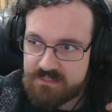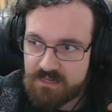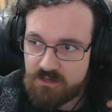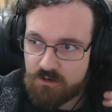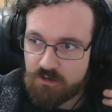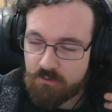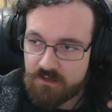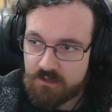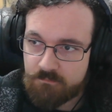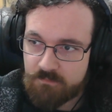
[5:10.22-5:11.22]
not the only
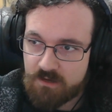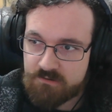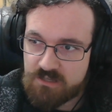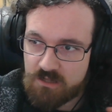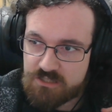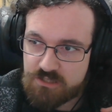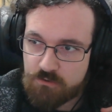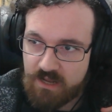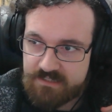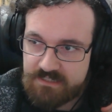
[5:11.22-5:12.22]
way. There is
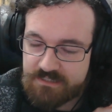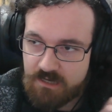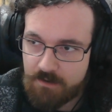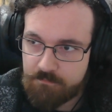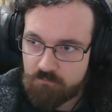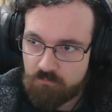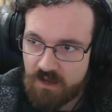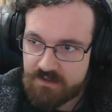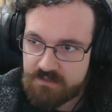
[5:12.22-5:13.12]
also at the top right